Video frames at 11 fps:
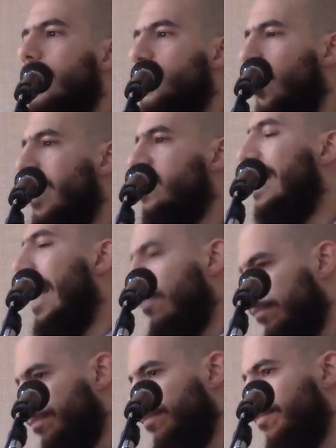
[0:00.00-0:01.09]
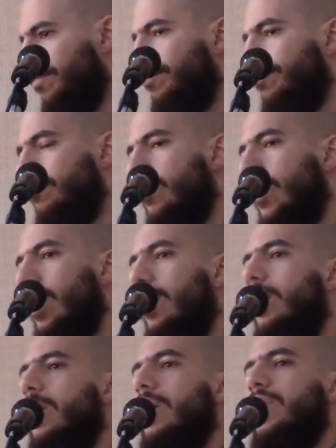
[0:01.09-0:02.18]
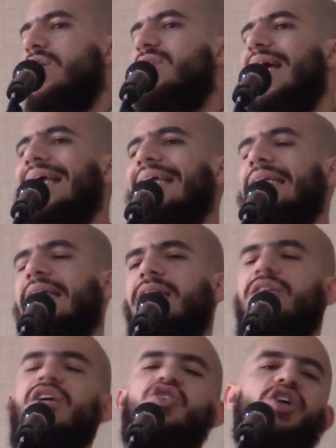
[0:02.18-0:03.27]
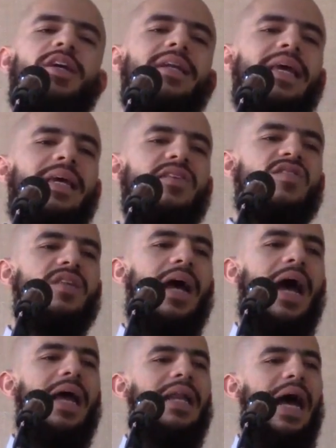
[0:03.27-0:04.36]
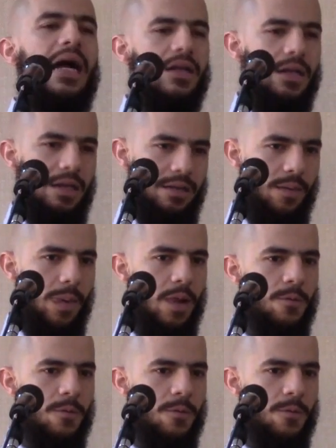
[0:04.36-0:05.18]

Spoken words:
So Islam. The second condition is Al-Aql.